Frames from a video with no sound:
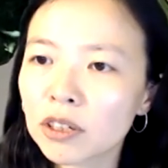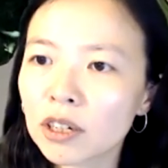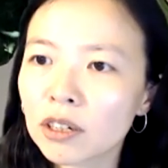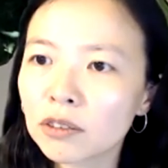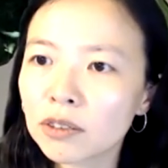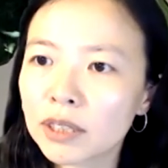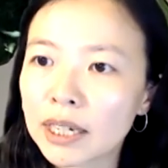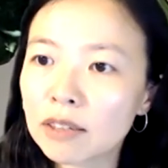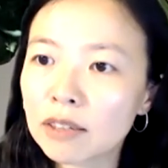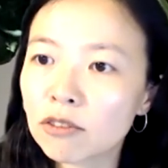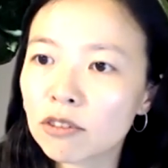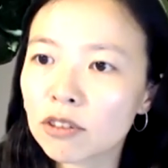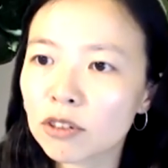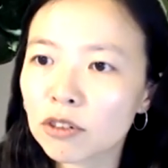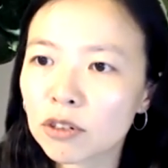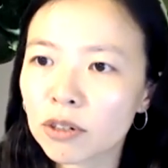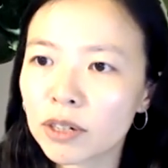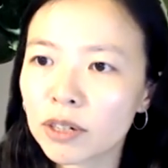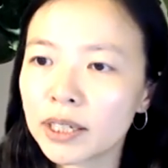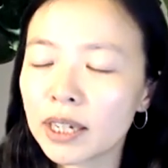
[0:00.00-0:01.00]
called tensor
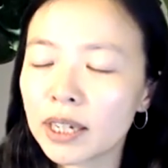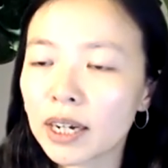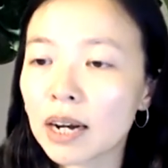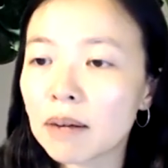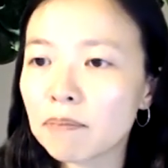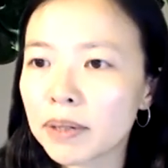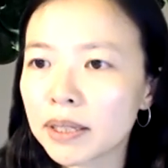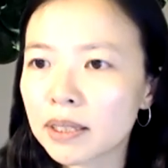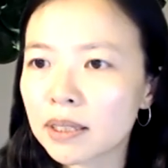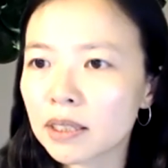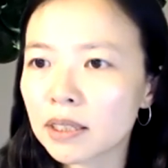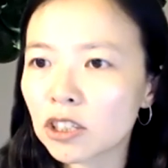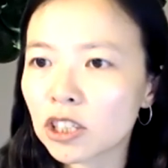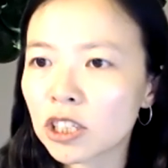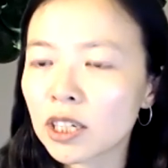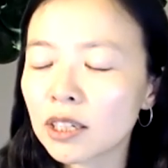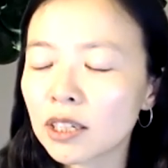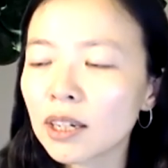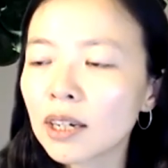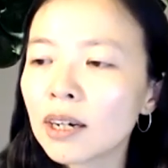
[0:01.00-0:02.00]
train decomposition,